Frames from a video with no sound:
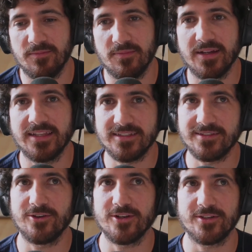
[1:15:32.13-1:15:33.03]
But
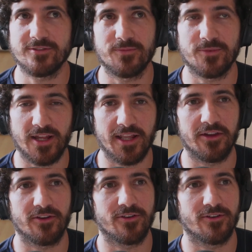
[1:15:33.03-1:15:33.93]
it's not super
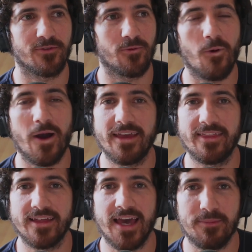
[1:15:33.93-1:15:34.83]
clear why
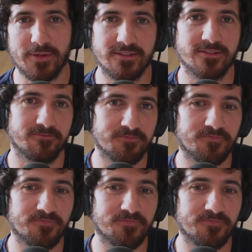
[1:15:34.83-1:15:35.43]
that happens.